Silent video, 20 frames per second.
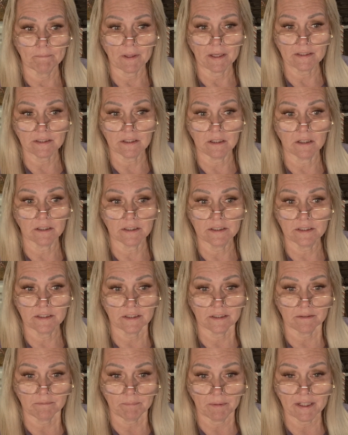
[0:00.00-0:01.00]
As long as
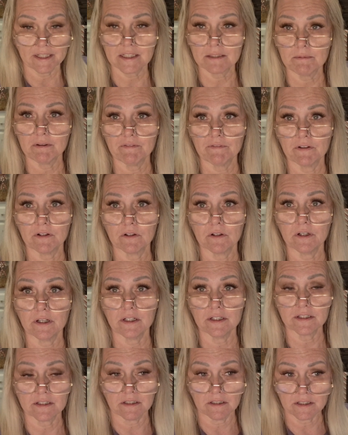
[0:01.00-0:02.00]
it makes me feel
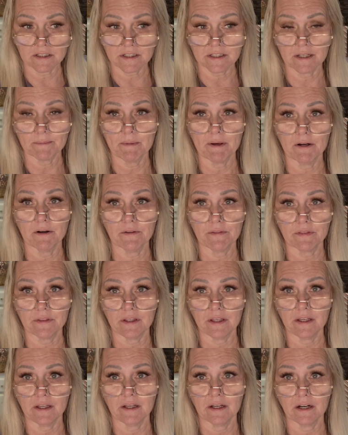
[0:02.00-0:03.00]
good, as long as I'm
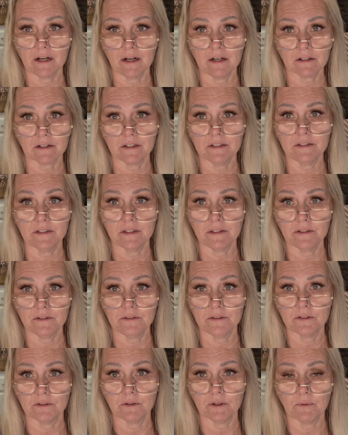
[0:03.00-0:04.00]
healthy, I'll continue
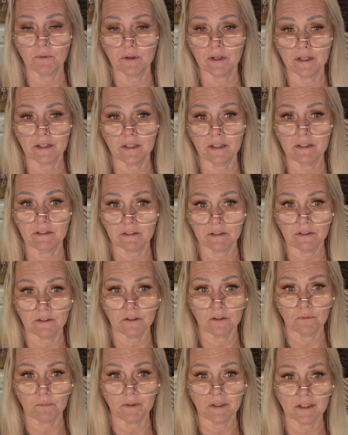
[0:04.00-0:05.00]
doing what I need to
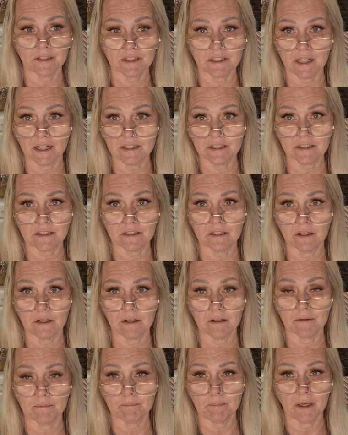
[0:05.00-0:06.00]
do, because that's
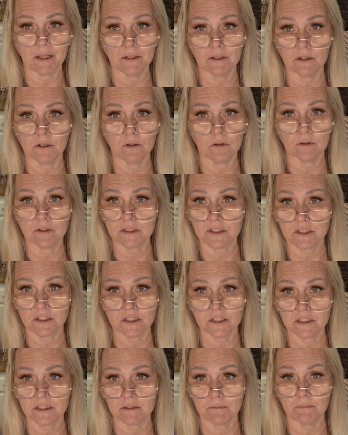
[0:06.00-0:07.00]
the main goal, is
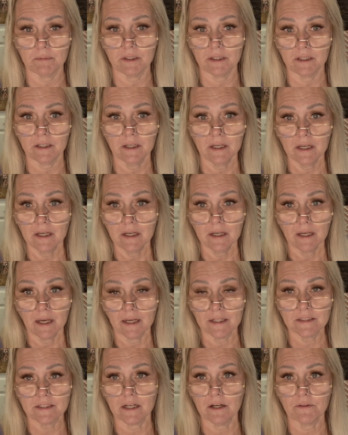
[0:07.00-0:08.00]
just to be
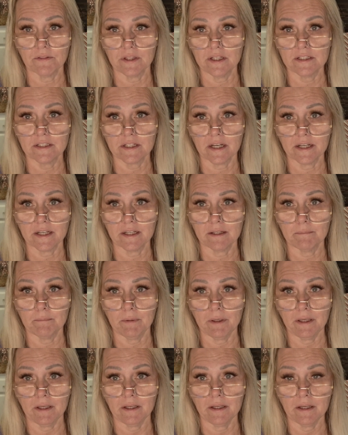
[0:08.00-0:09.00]
as healthy as I can
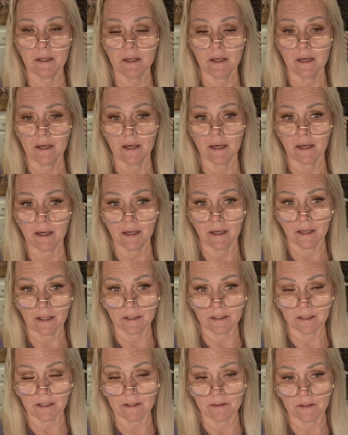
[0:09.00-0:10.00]
be.
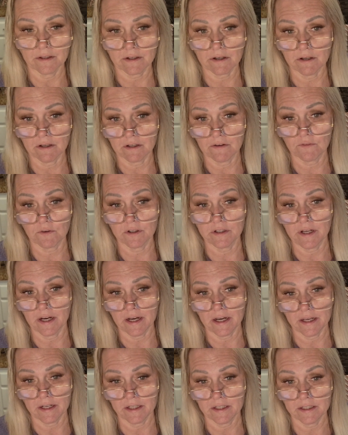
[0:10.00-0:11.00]
And the carnivore
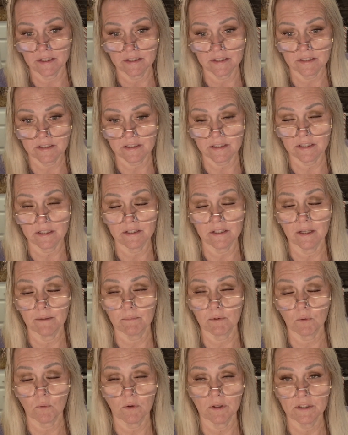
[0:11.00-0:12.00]
diet is the
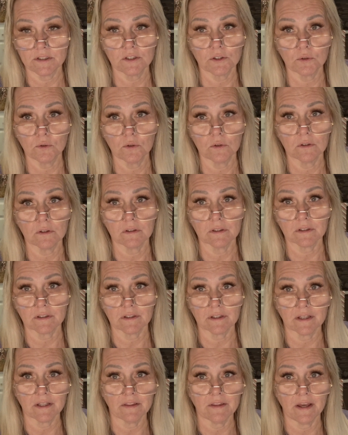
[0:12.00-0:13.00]
number one tool
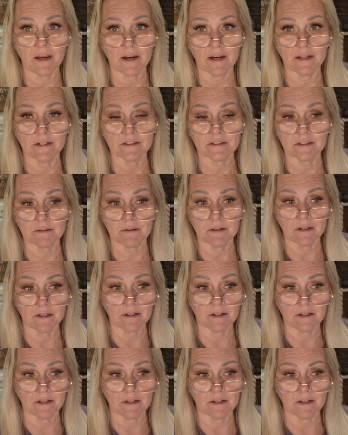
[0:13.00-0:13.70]
in that